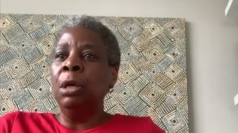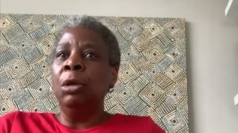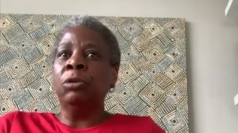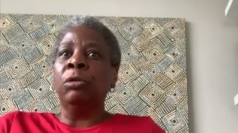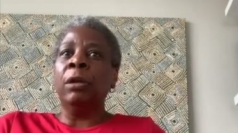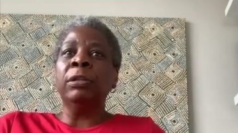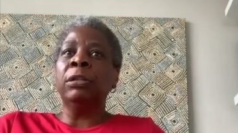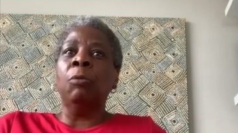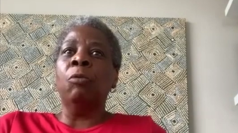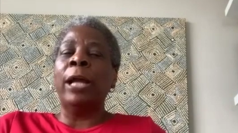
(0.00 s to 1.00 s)
So there are
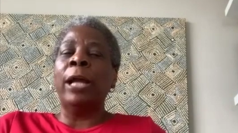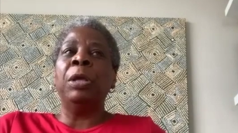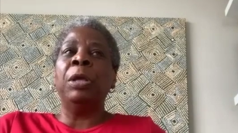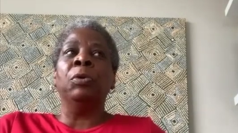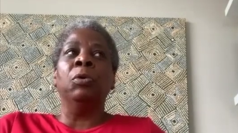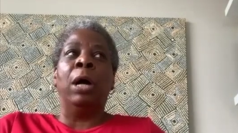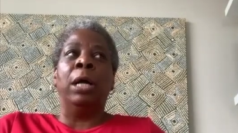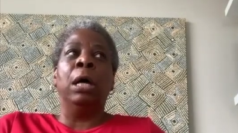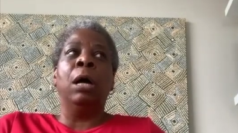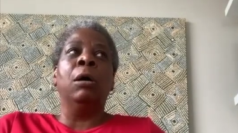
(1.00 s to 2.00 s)
some white people who
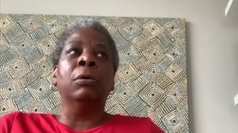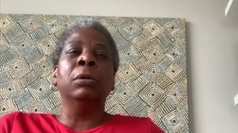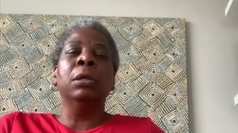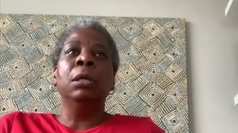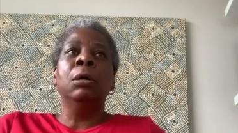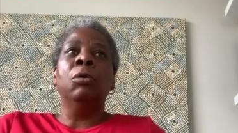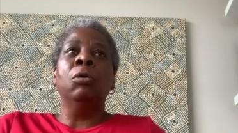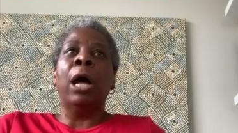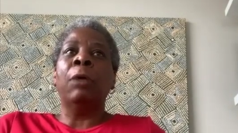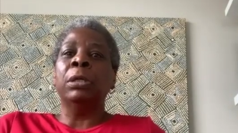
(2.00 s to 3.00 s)
I know
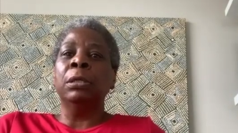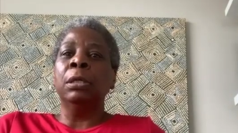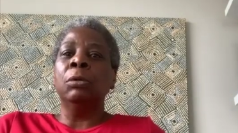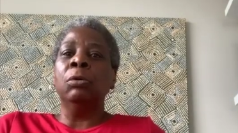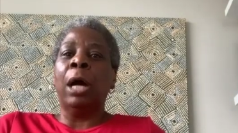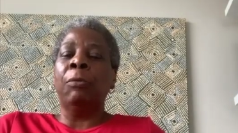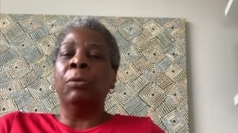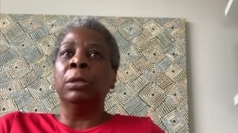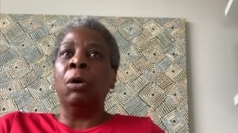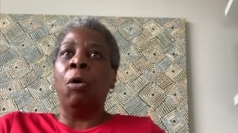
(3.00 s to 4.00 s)
who I
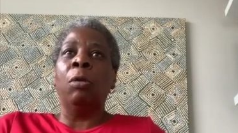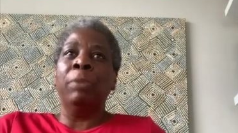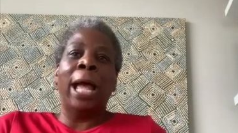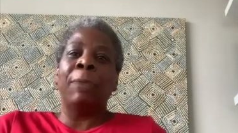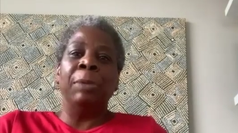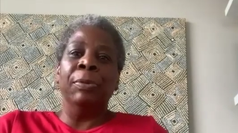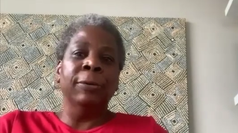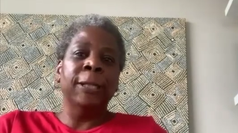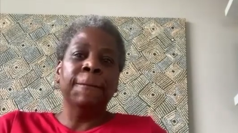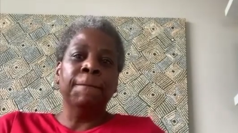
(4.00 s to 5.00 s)
would call Black
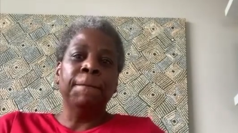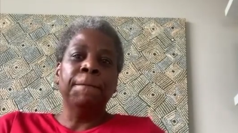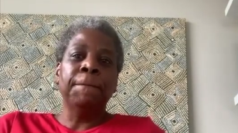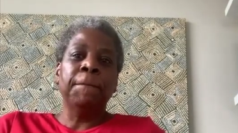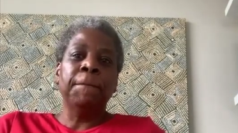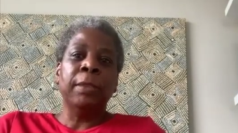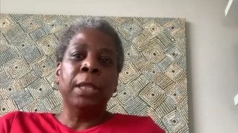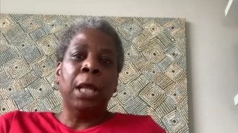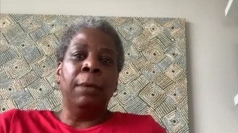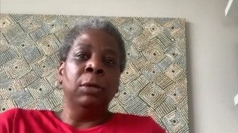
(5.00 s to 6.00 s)
people.
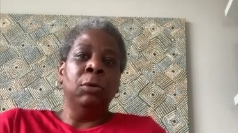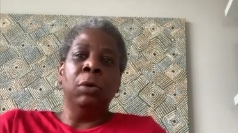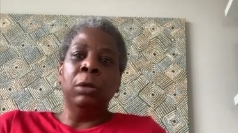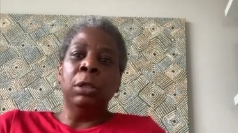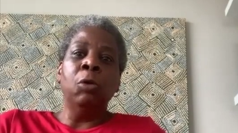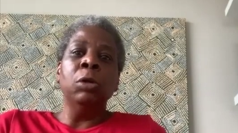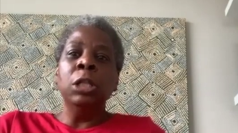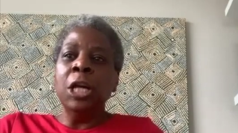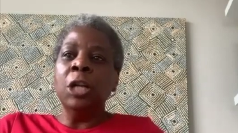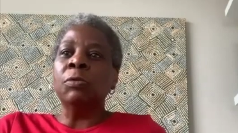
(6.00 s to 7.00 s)
I mean, who
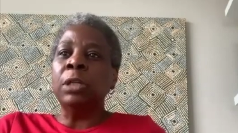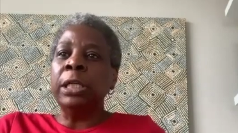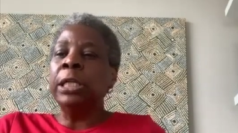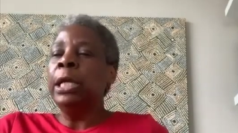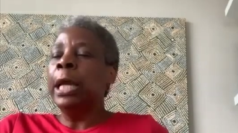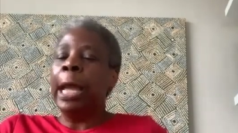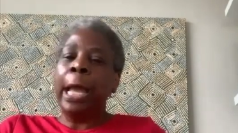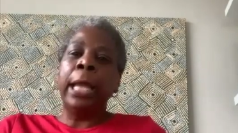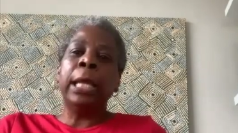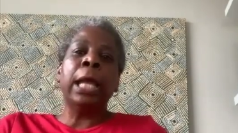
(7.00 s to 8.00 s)
literally
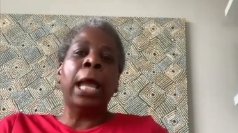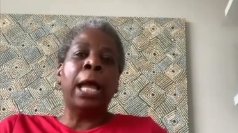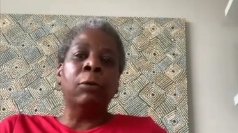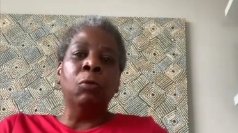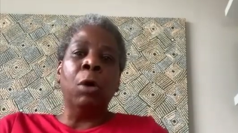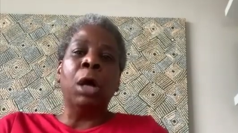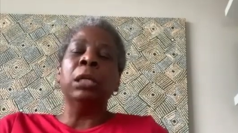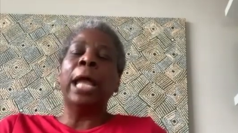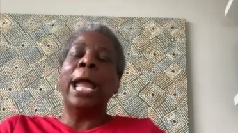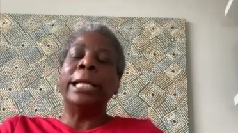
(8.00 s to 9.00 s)
hang and
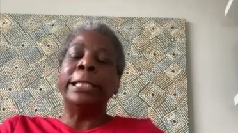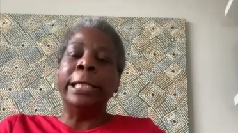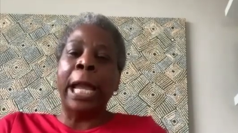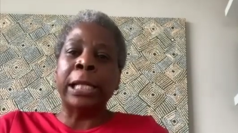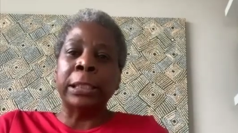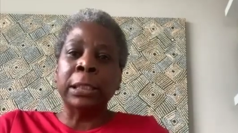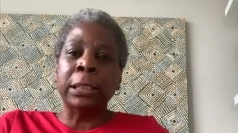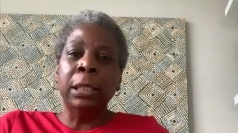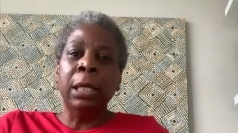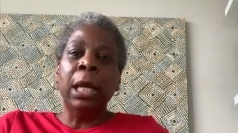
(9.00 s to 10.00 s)
run and get it.
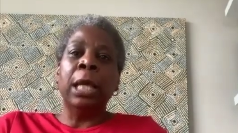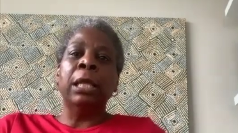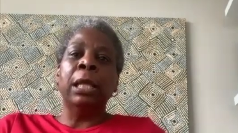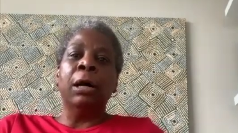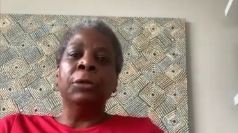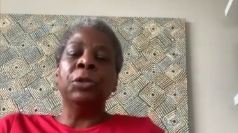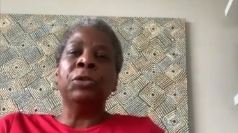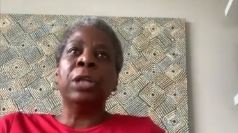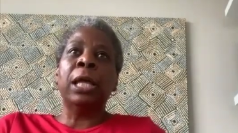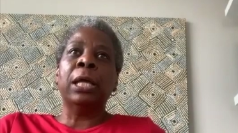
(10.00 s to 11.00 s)
And they
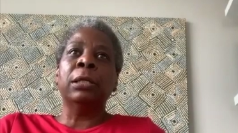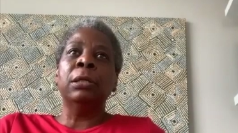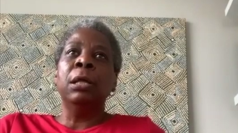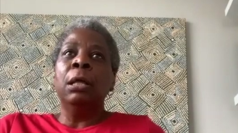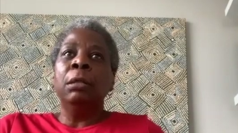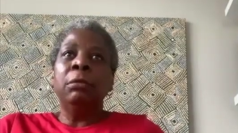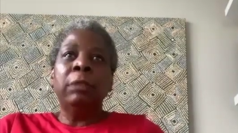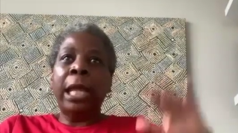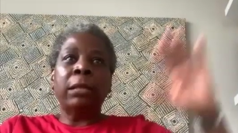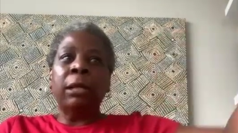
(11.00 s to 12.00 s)
understand, they
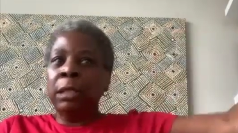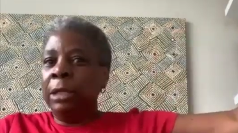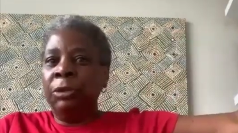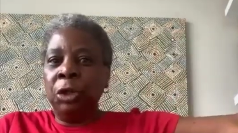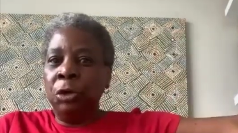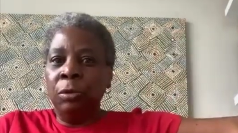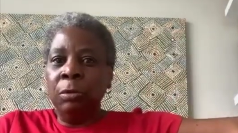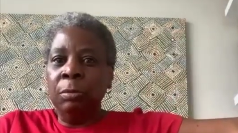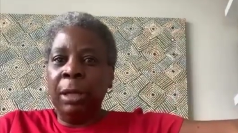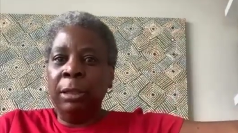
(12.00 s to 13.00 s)
get their things too,
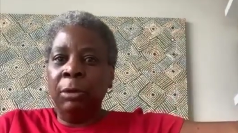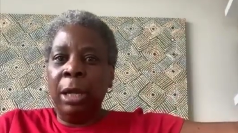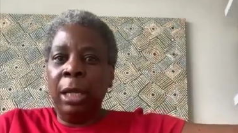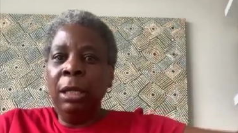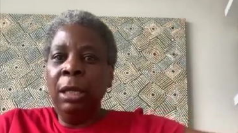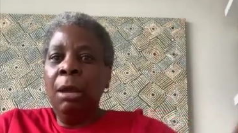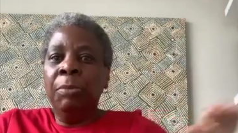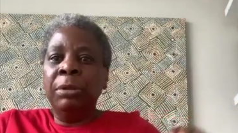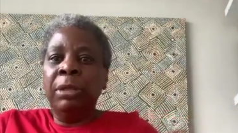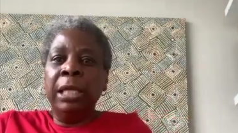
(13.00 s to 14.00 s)
by the way,
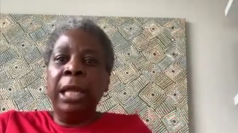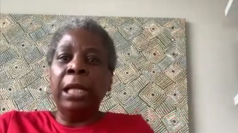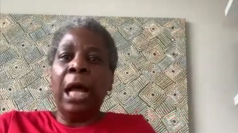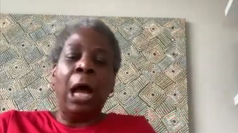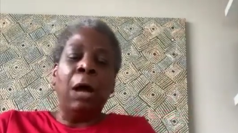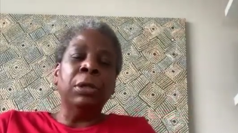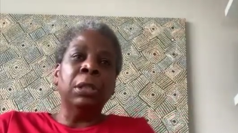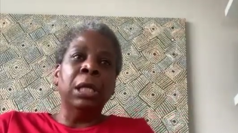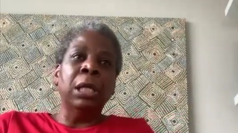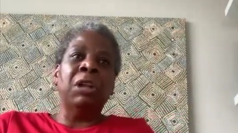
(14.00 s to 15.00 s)
but they get our
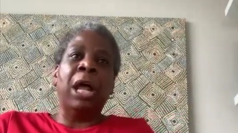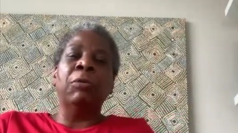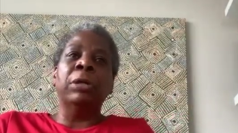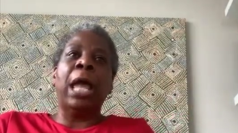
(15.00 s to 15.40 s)
things, and I would